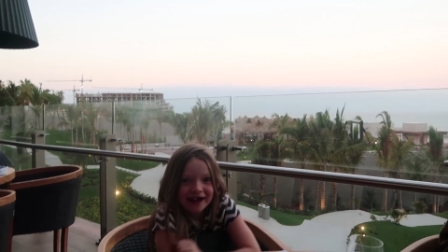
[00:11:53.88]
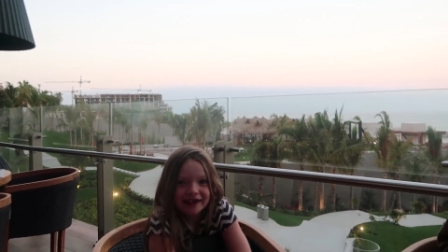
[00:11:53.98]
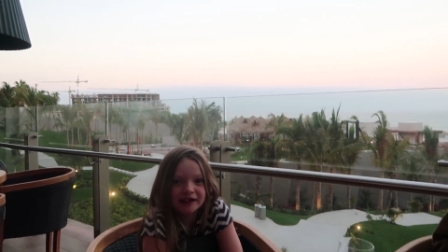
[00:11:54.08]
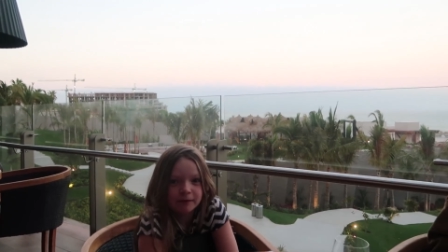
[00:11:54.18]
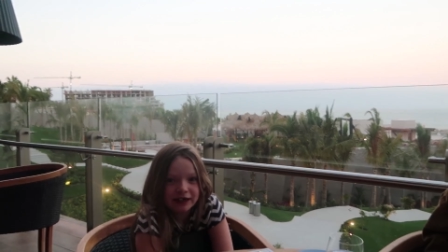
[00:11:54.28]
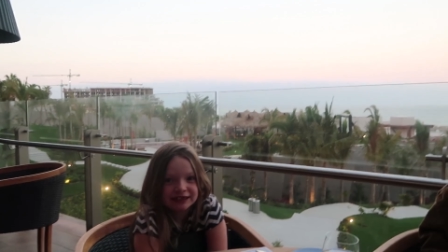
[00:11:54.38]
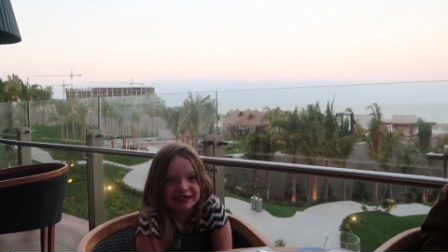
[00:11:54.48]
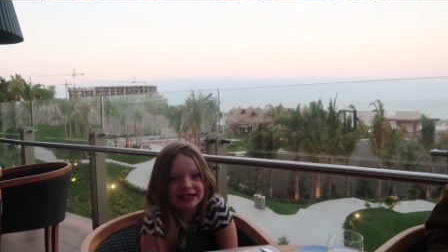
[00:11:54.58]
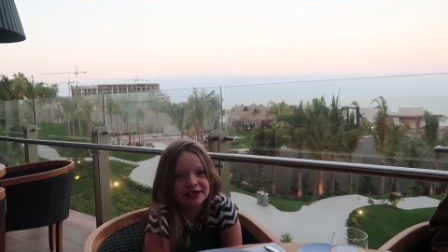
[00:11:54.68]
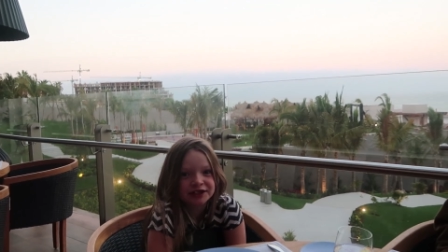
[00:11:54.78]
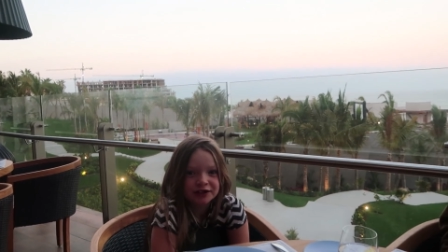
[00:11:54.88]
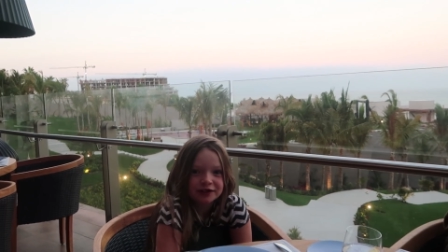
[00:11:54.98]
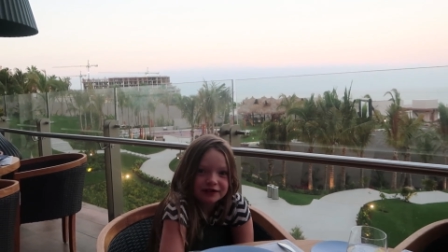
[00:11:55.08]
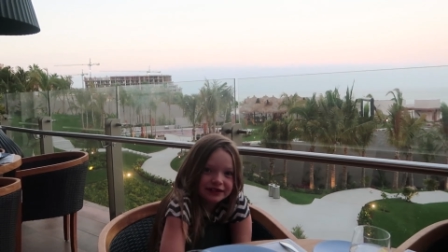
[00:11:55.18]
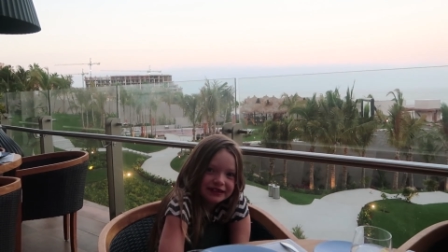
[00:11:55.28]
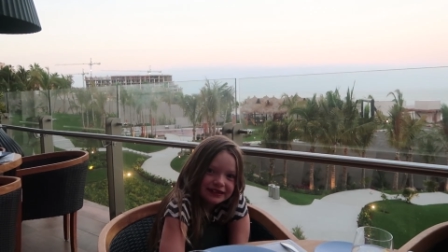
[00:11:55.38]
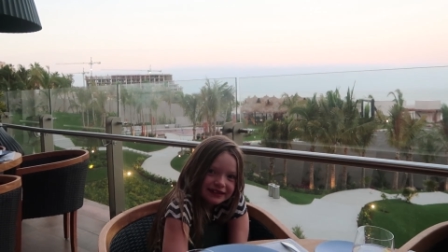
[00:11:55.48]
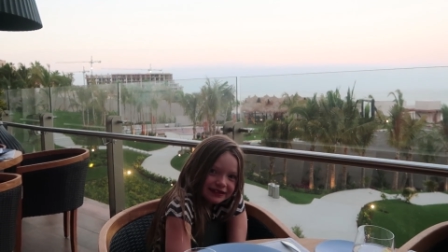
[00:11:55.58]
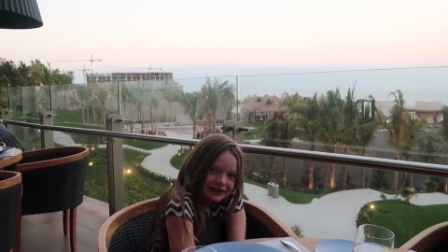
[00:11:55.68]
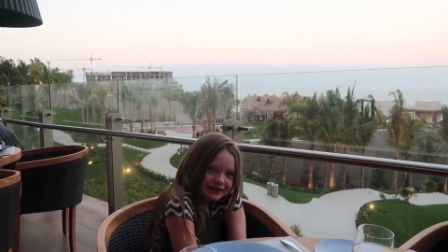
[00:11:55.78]
well, and they're watching Ninja Turtles. They're
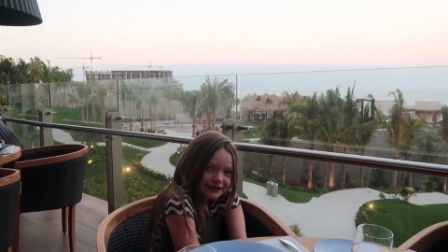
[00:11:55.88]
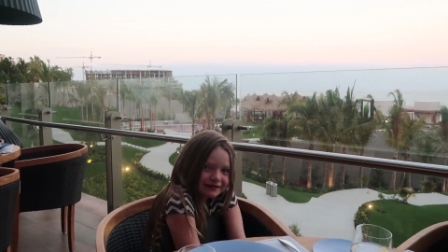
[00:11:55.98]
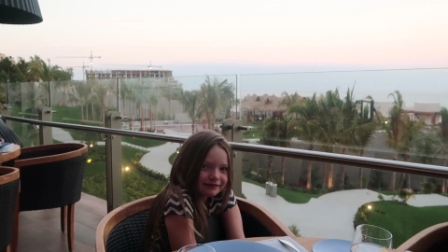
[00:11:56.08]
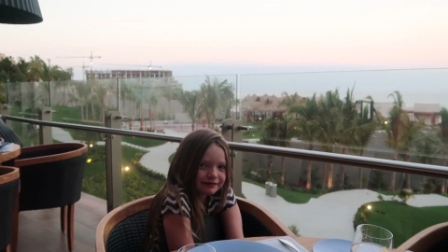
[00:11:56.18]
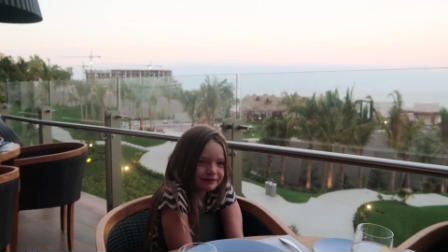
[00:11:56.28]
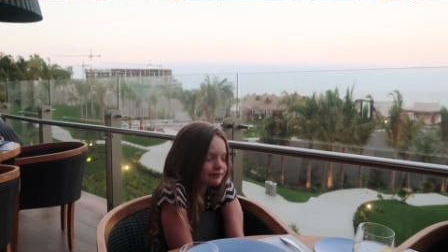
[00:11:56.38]
ha I see them